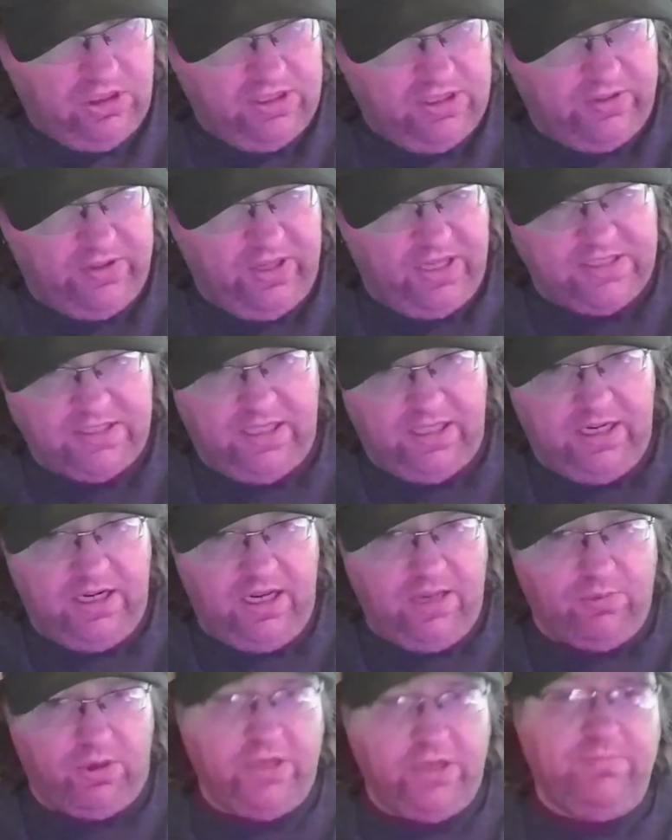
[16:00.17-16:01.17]
think I said that
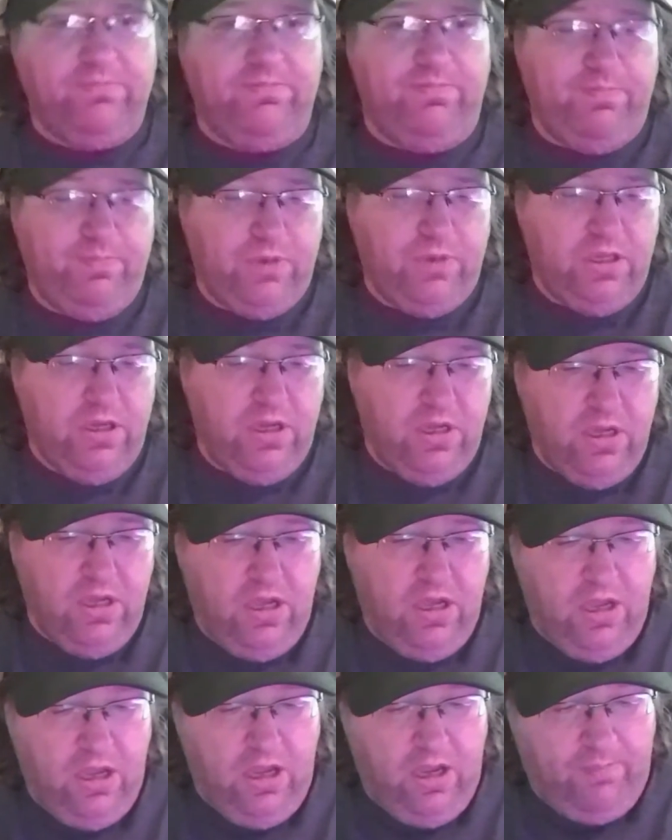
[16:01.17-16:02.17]
name right.
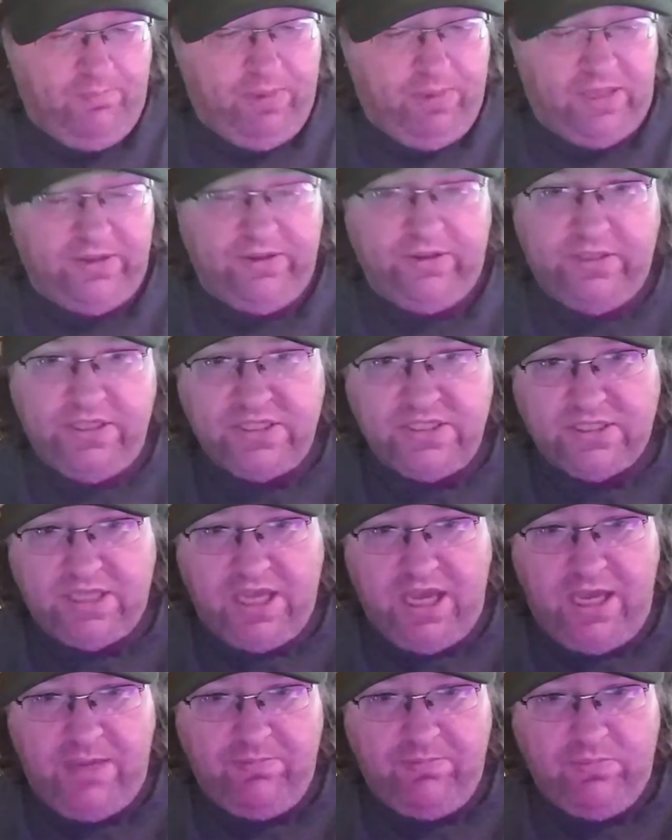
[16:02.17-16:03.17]
But this
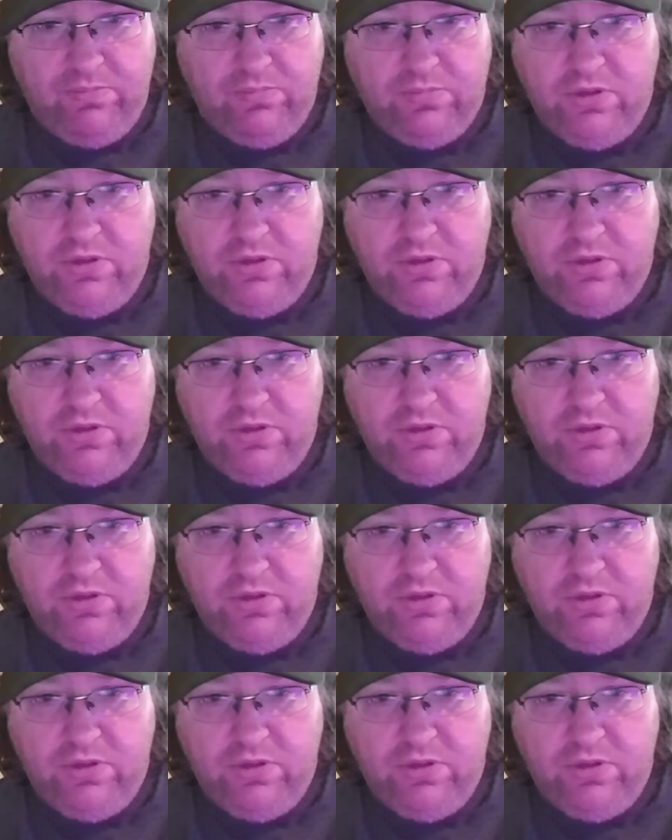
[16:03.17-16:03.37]
game,